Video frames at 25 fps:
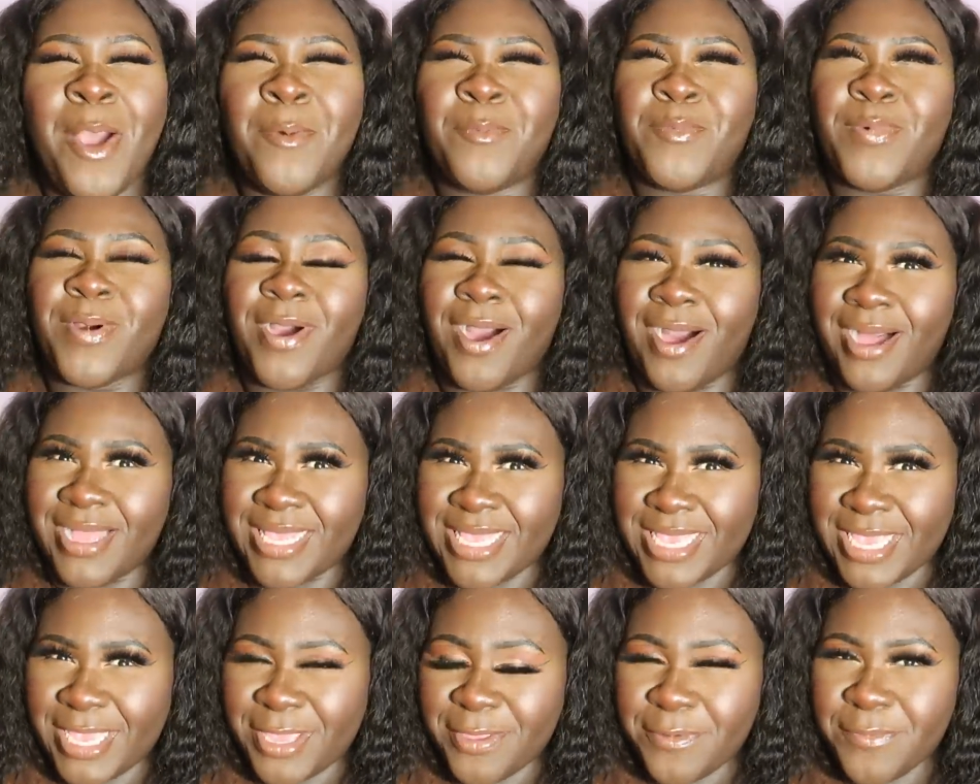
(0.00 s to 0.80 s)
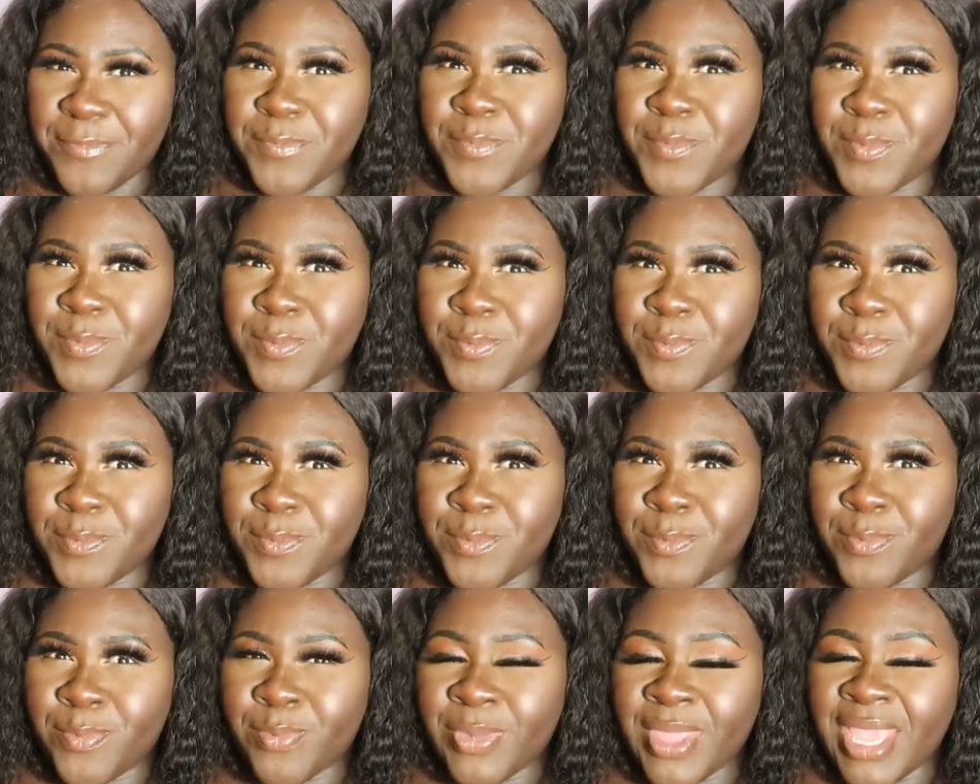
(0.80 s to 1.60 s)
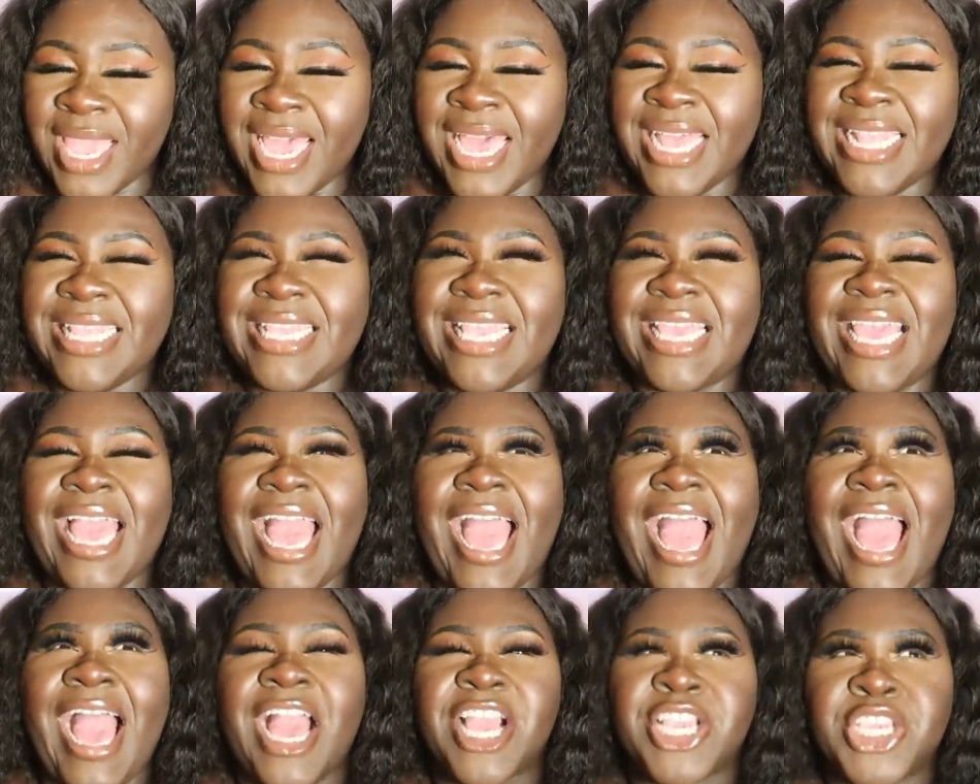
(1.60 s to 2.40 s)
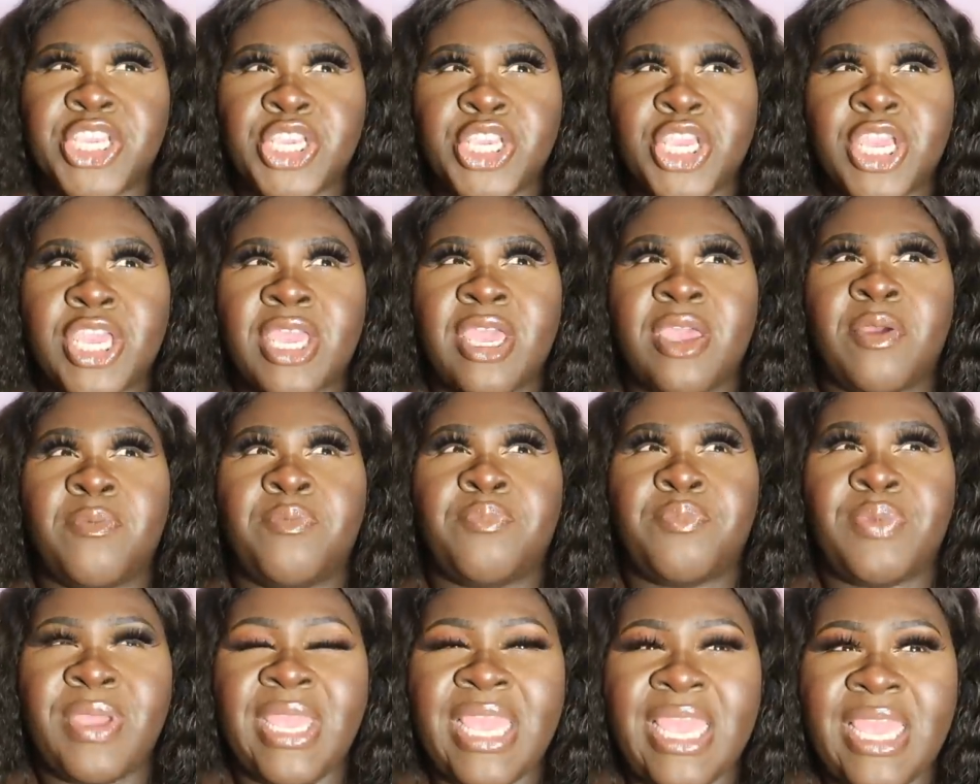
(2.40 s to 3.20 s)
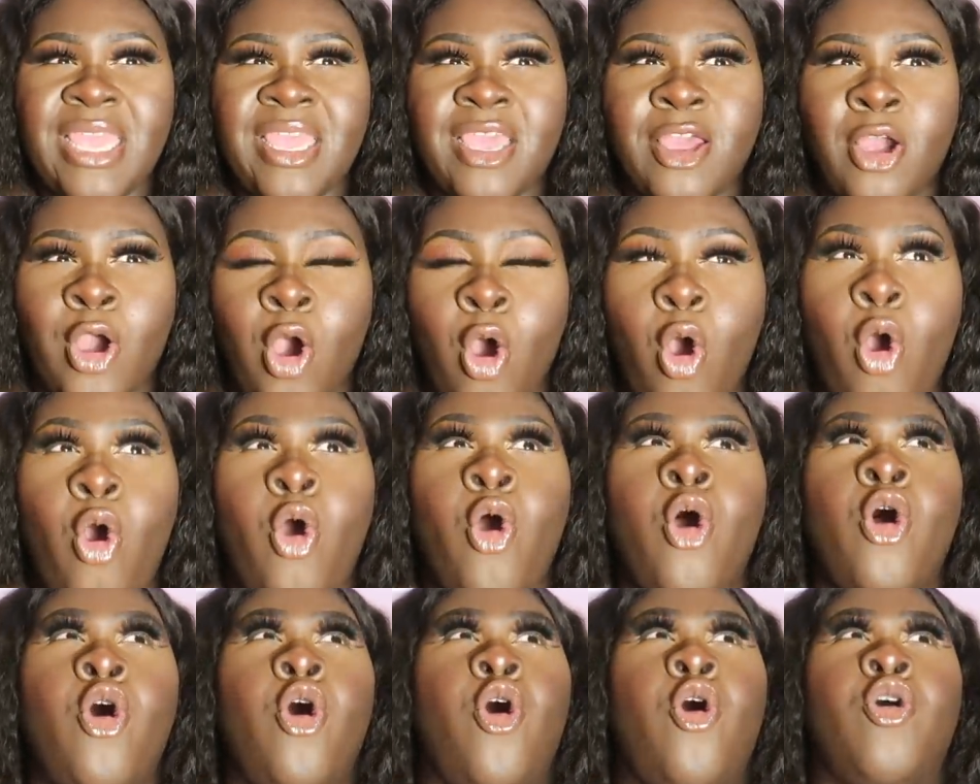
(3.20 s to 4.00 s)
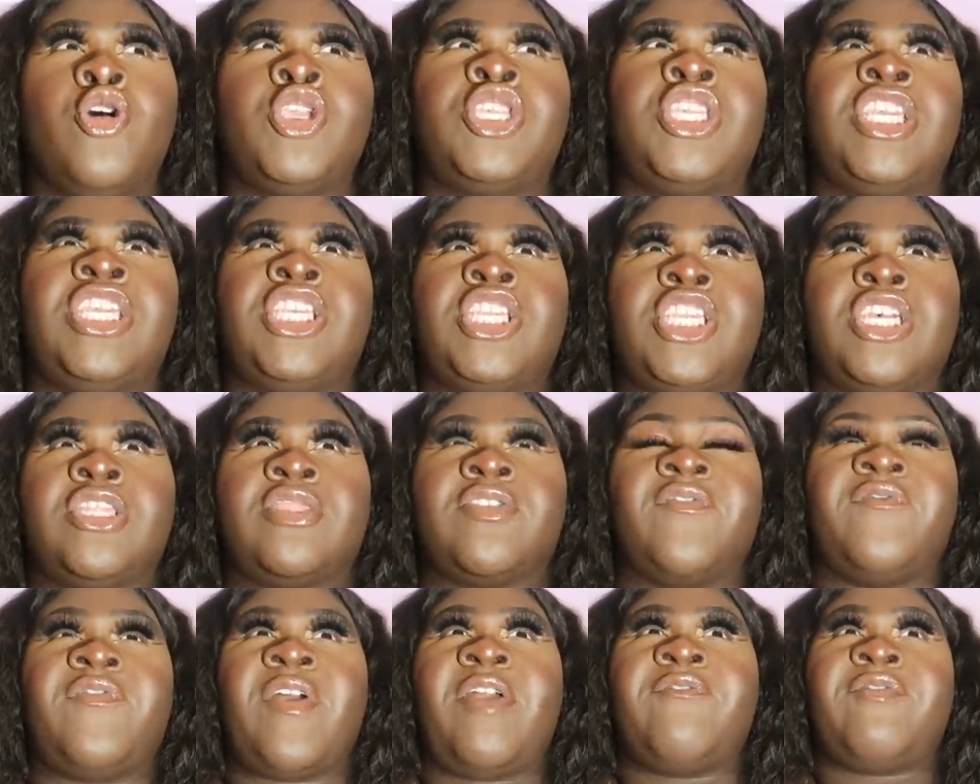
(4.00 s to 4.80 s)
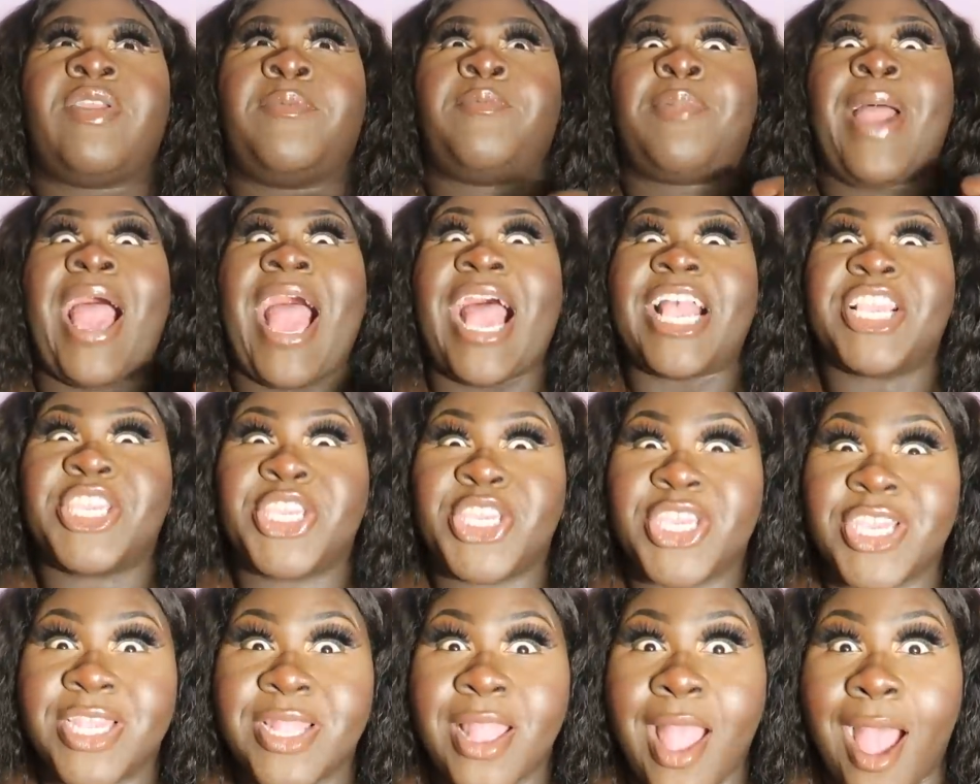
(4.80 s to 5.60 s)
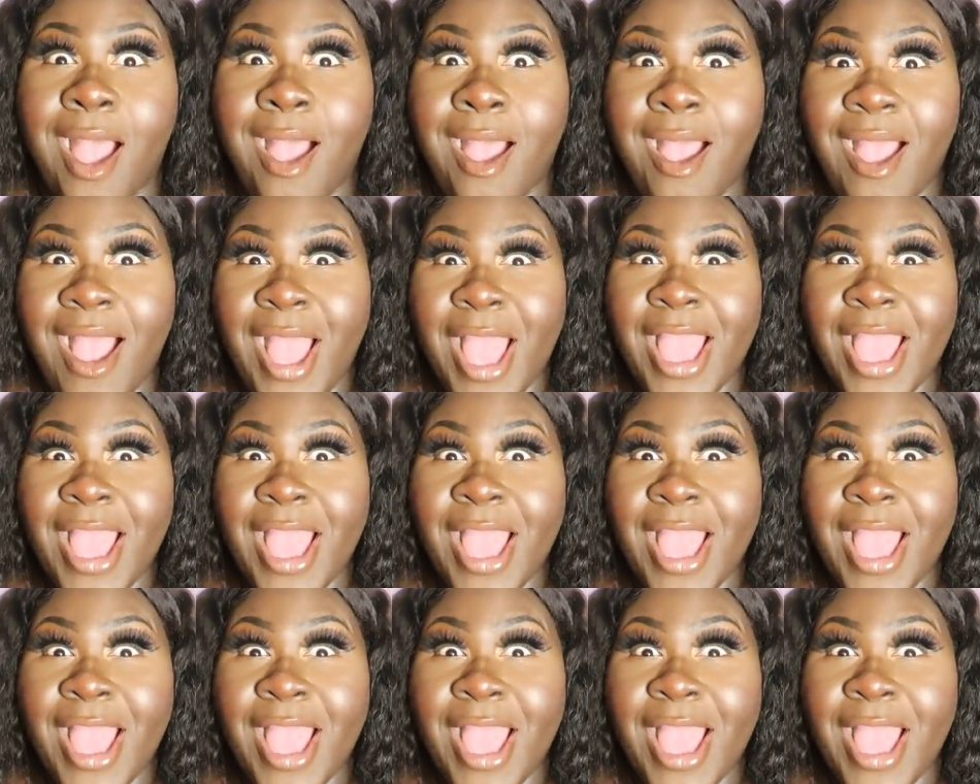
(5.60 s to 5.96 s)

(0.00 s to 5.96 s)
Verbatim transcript: pardon the action can be, or, or she's just very passionate.